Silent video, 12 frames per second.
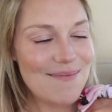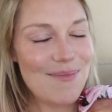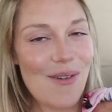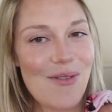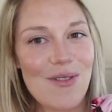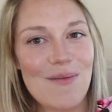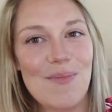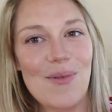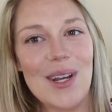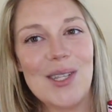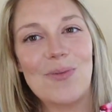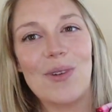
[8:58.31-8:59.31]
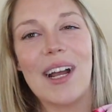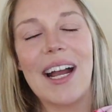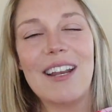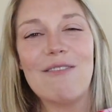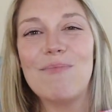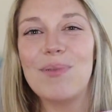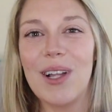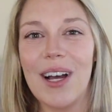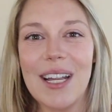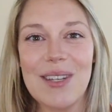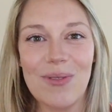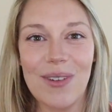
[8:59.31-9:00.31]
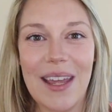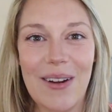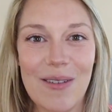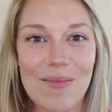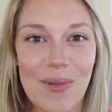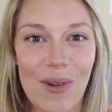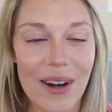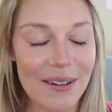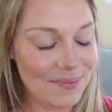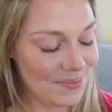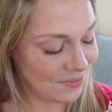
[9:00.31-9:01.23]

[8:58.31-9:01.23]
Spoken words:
Both of the boys were kind of blonde when they were born.